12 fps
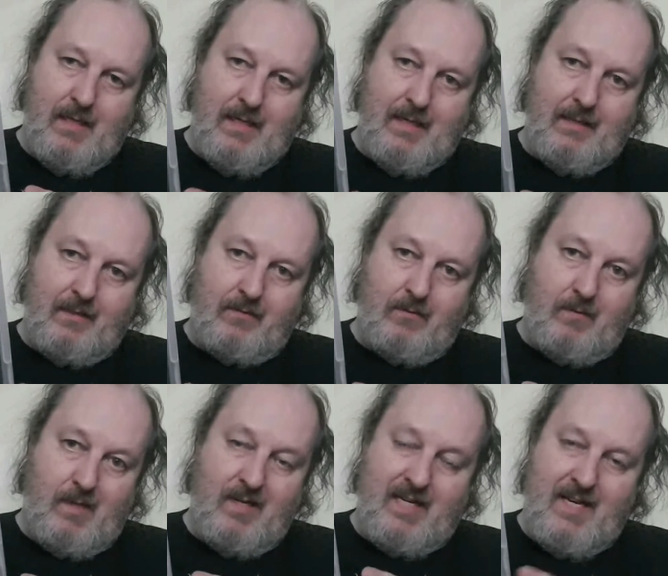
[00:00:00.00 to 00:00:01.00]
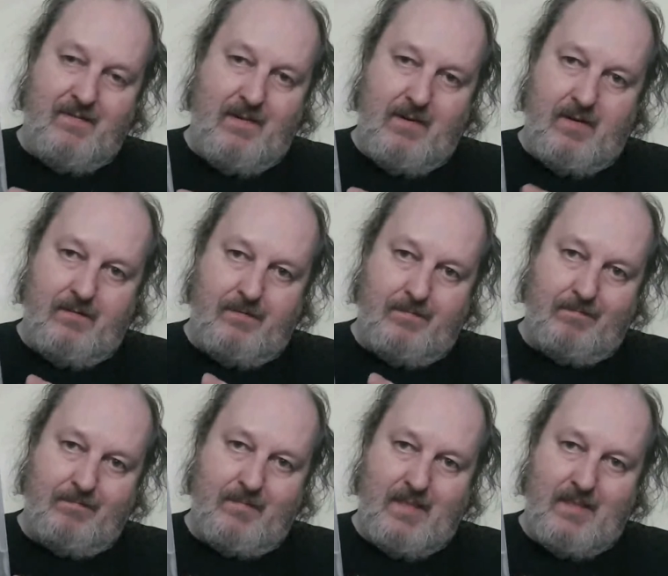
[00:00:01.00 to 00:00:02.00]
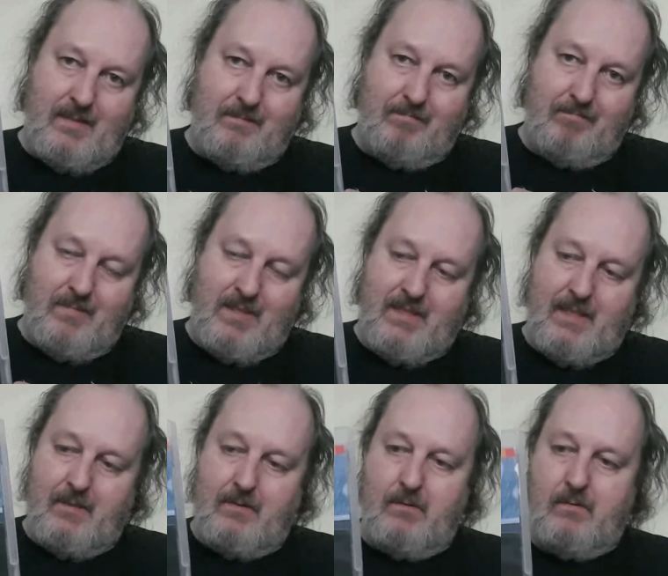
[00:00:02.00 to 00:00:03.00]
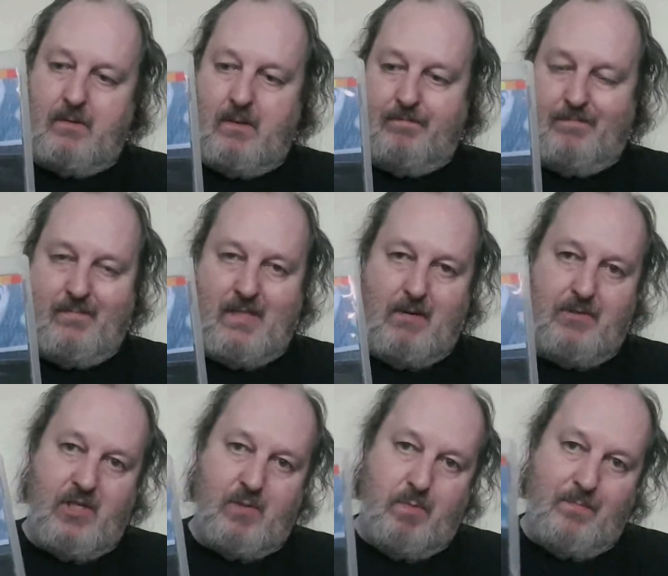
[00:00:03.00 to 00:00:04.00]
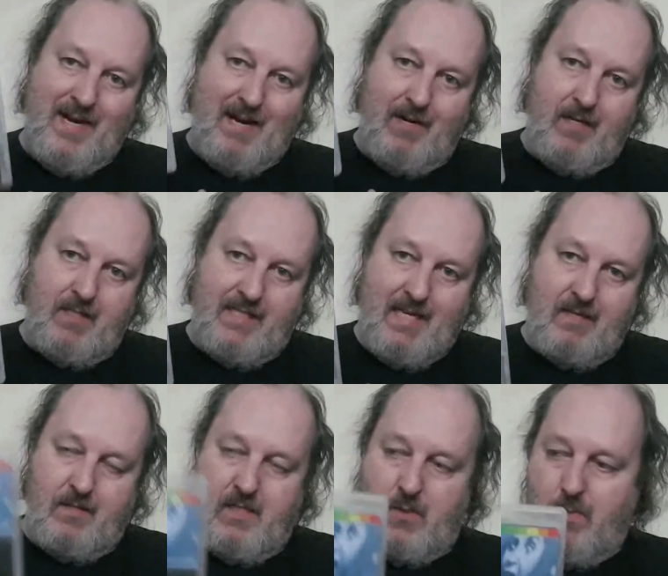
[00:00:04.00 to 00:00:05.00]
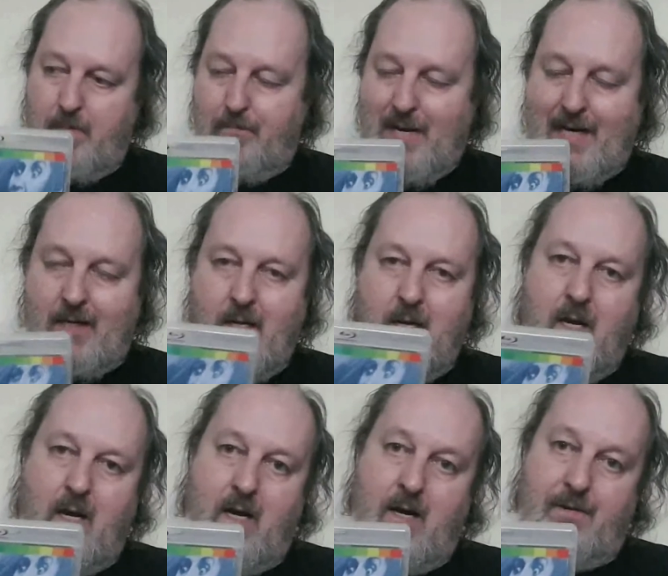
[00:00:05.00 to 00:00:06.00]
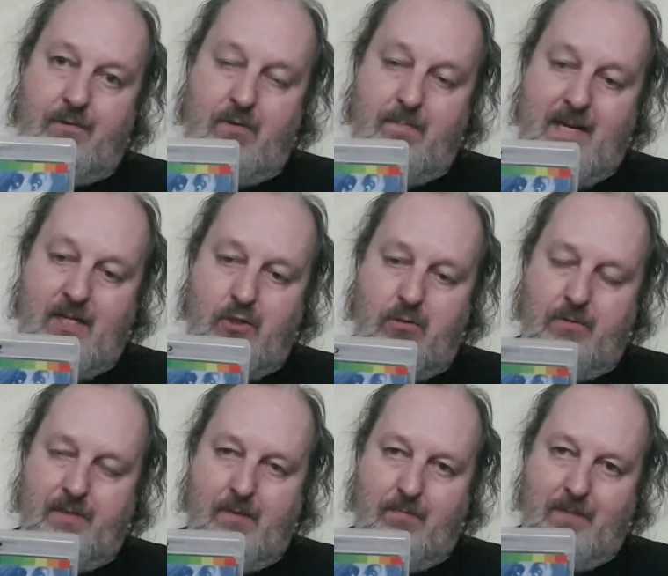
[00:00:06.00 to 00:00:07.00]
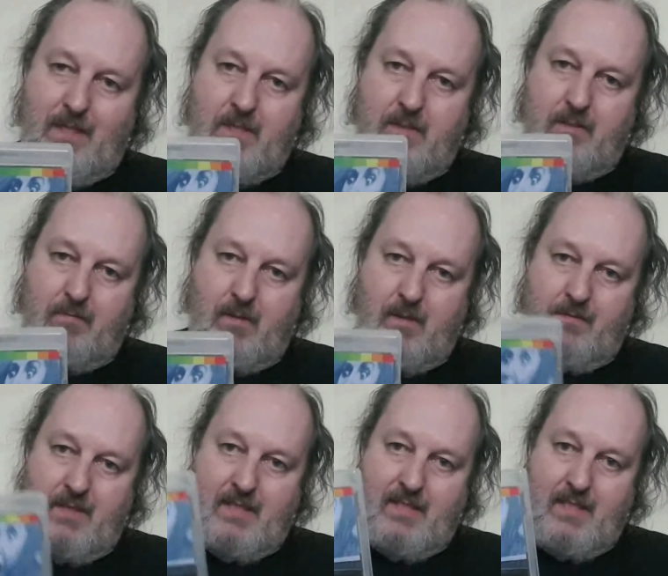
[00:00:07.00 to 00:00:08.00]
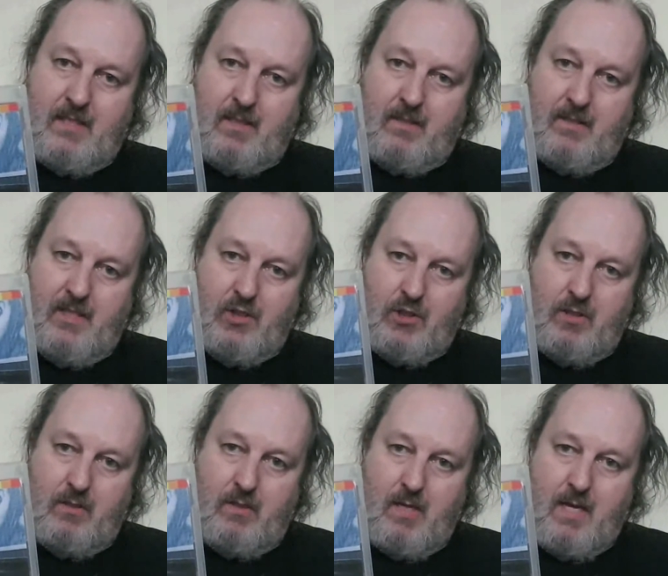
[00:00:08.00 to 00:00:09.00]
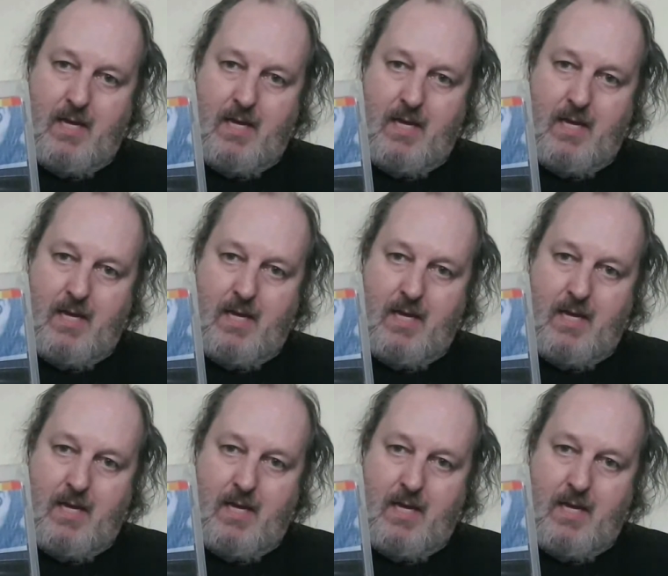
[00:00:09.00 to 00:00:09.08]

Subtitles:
And I thought, okay, fair enough. So I was just preparing to send this one back after I made sure the replacement arrived in decent condition.